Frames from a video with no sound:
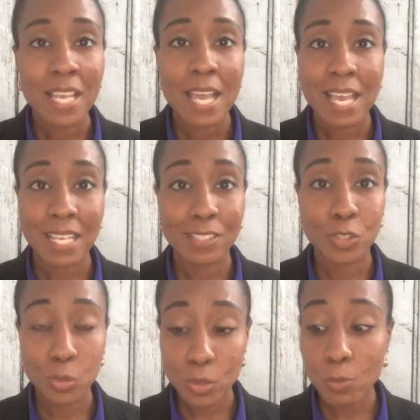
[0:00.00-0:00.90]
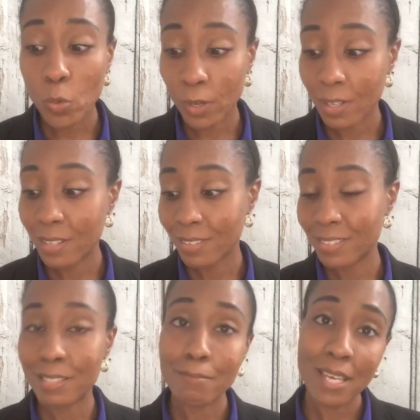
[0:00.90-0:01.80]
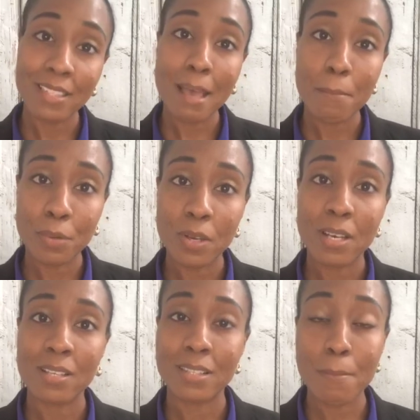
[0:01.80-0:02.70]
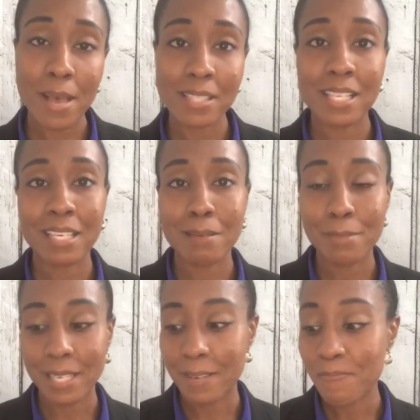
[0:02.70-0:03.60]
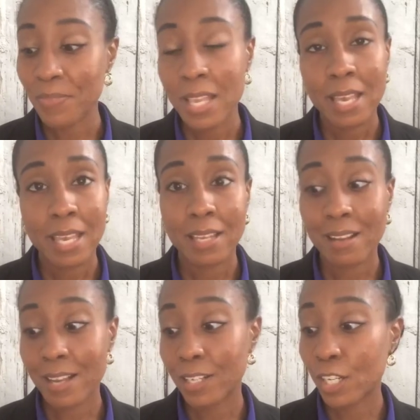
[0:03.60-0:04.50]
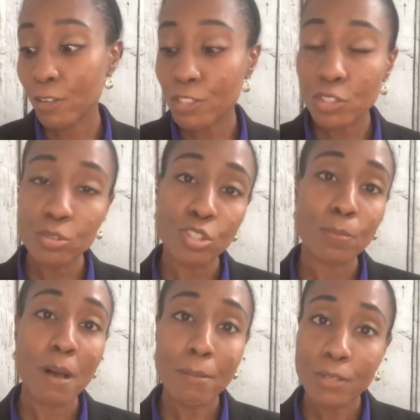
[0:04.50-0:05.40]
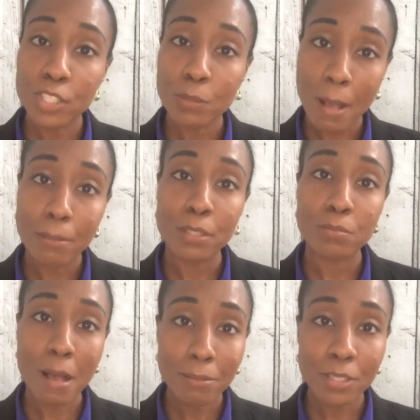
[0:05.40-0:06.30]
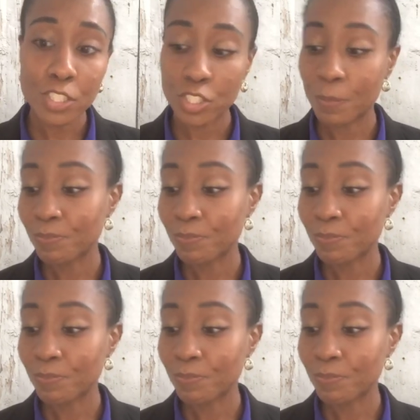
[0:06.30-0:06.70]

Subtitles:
and do the work to make that book the best it can be. And I encourage you to publish, publish, publish.